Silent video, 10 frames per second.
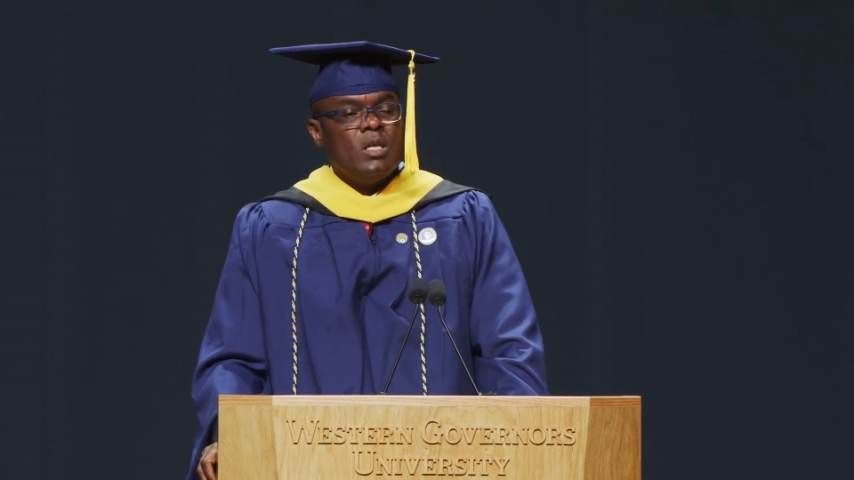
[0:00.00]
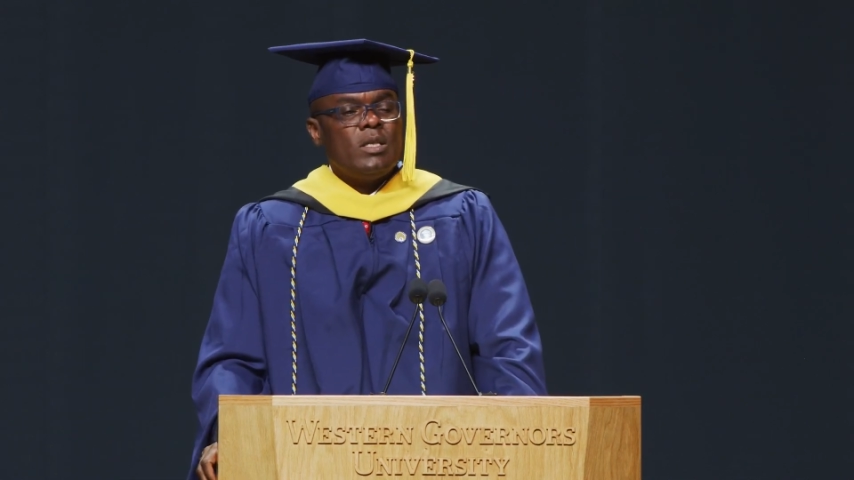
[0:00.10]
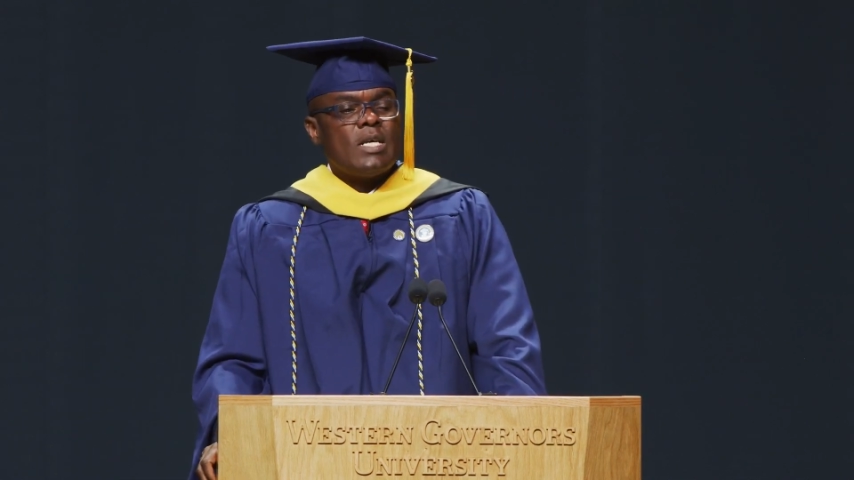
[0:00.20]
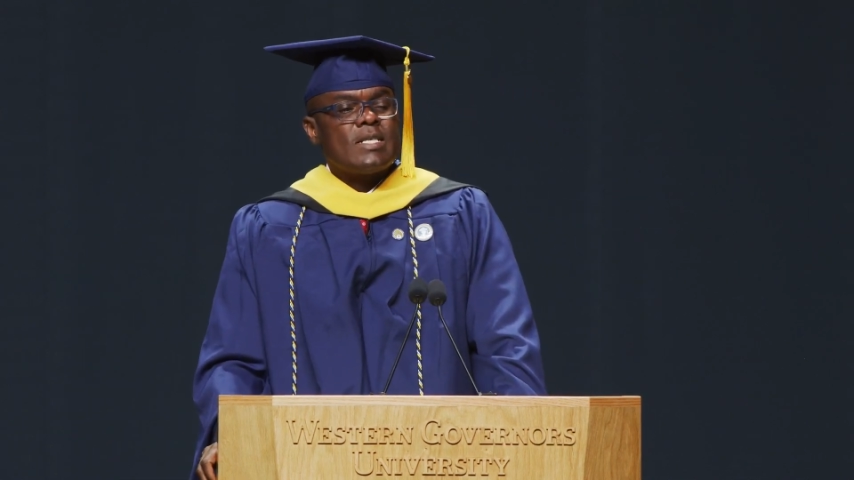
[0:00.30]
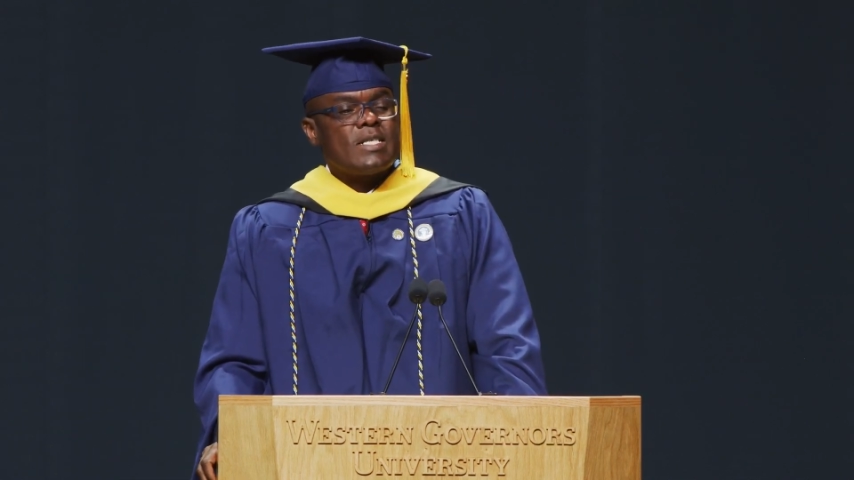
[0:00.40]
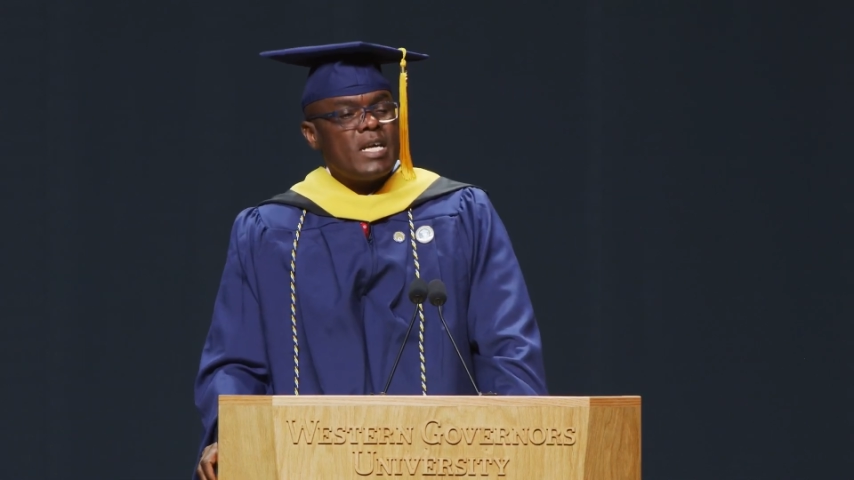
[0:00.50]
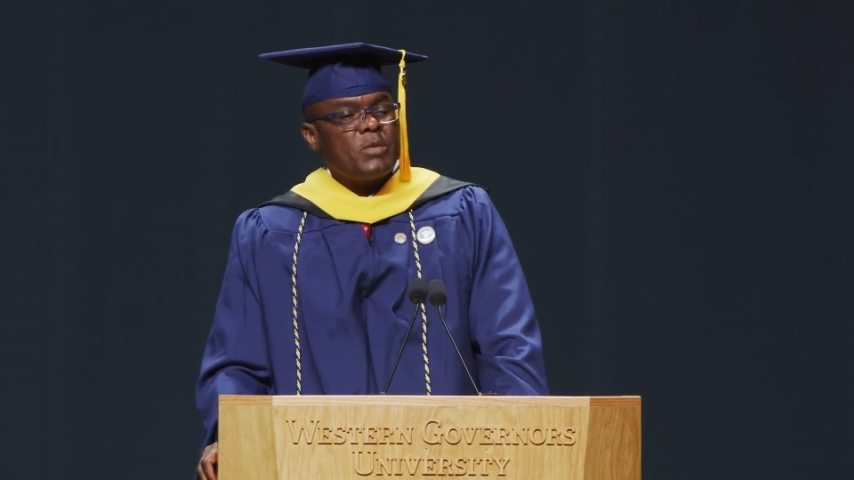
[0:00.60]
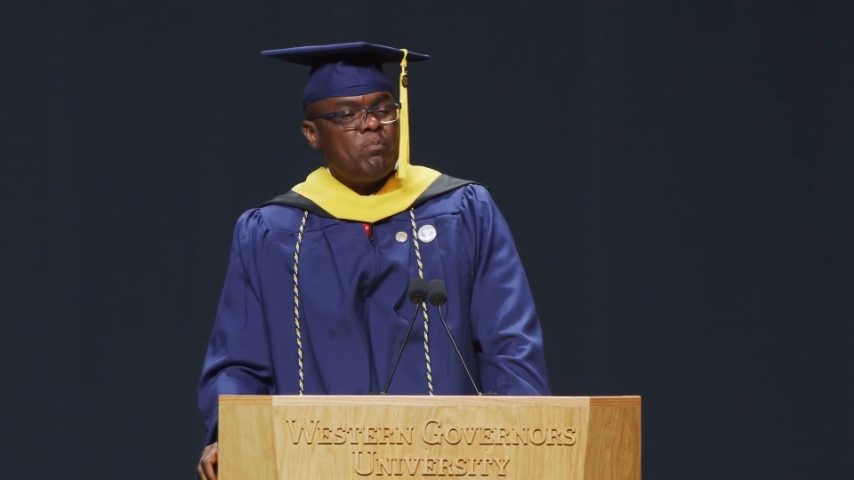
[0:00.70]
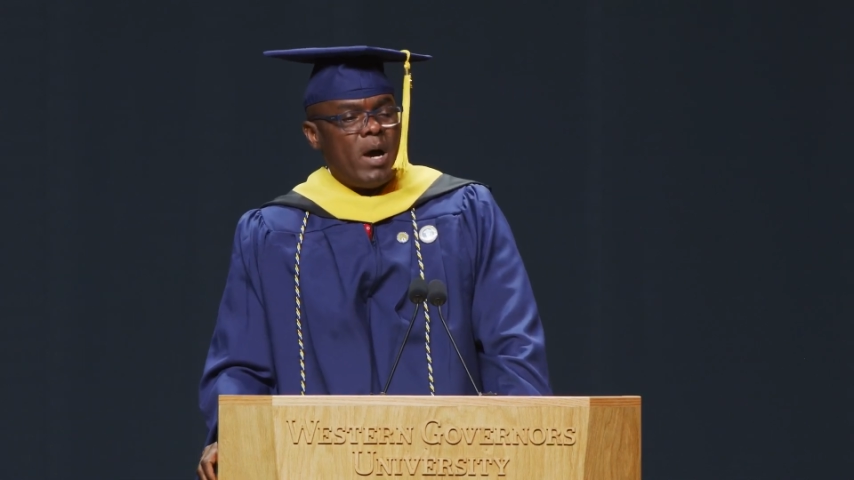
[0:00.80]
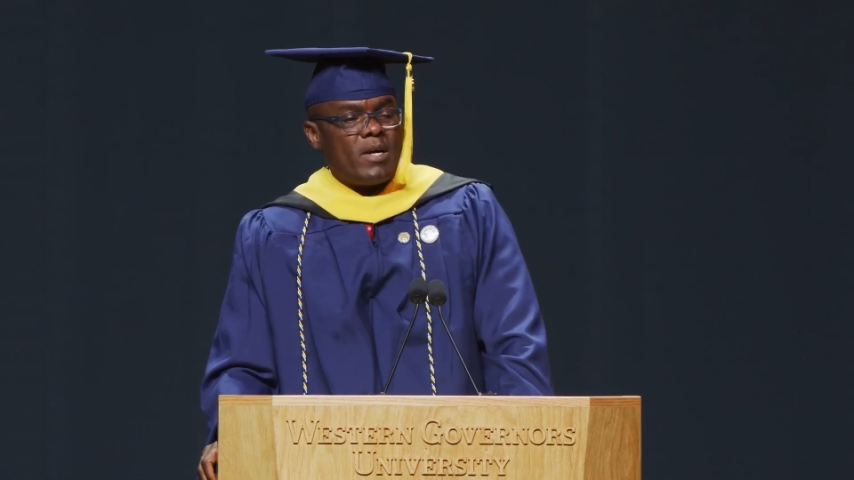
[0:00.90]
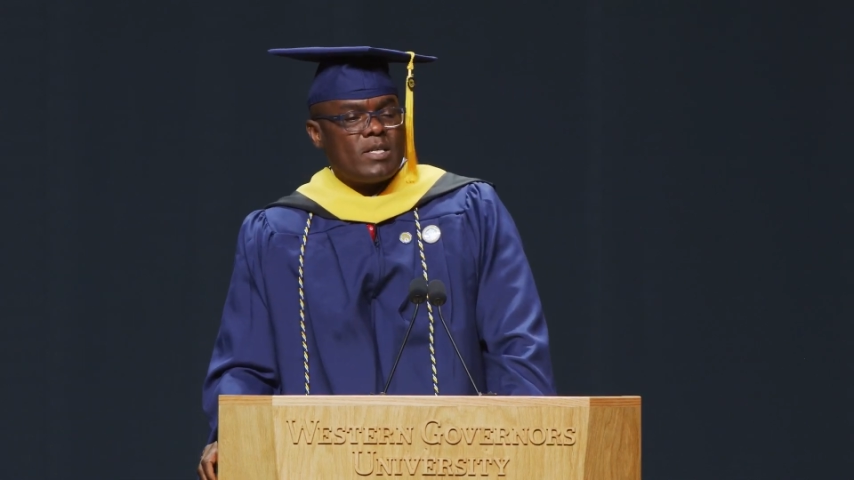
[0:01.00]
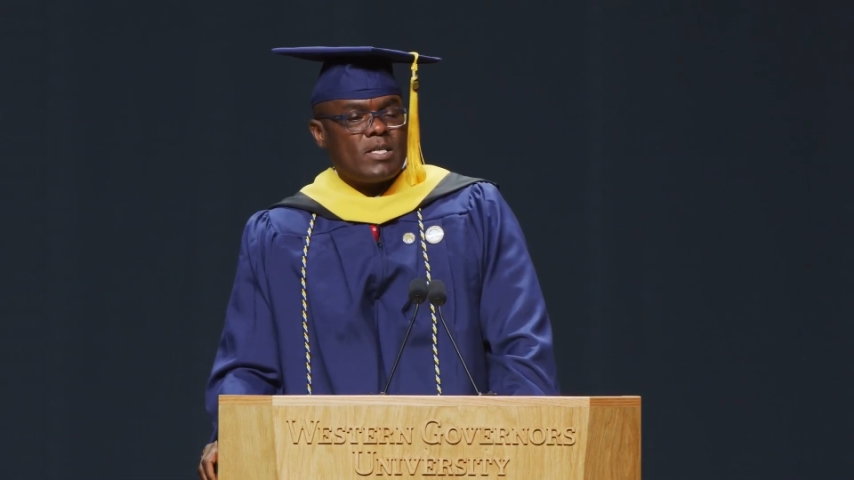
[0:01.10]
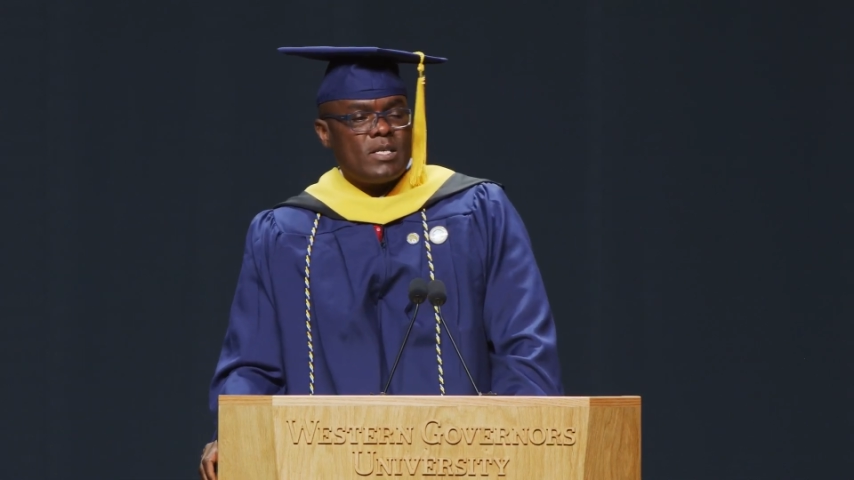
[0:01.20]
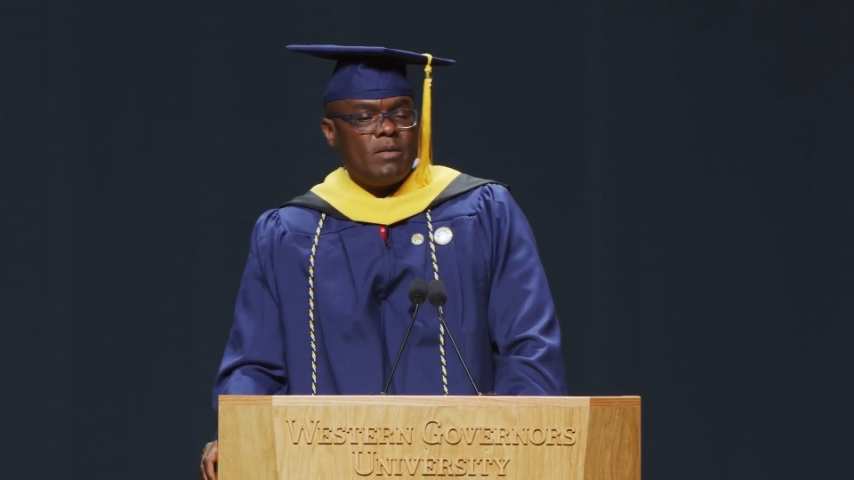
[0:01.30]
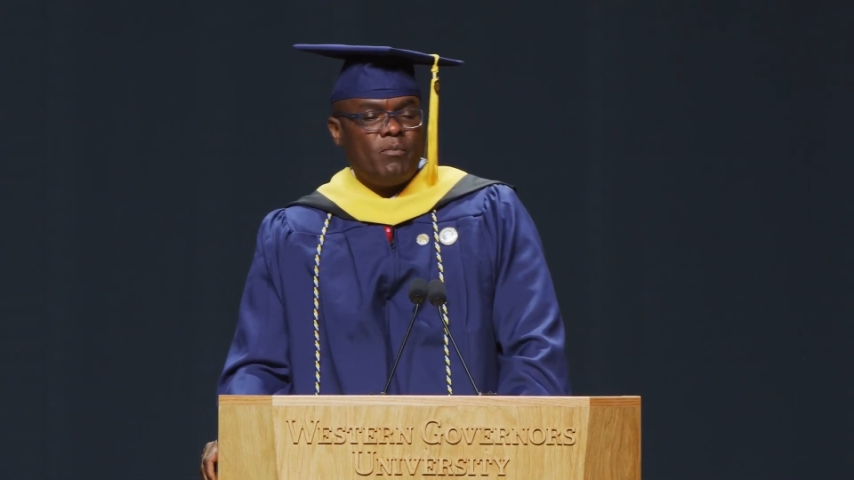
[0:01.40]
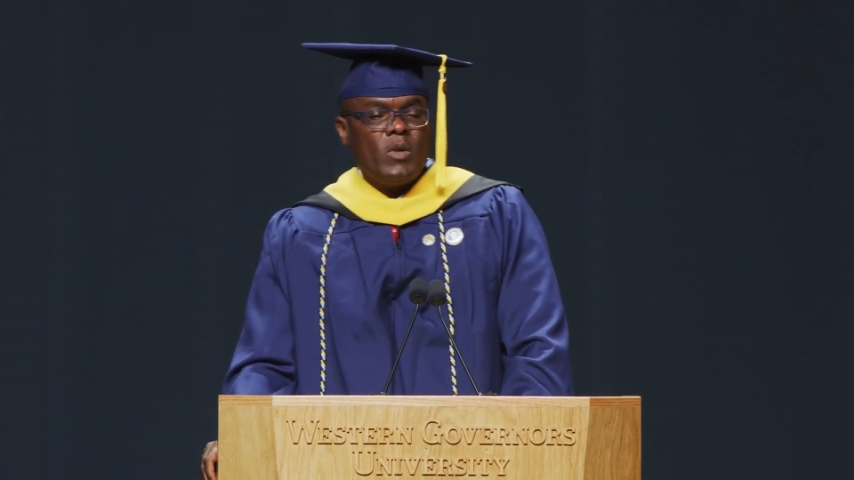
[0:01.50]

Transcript: that setbacks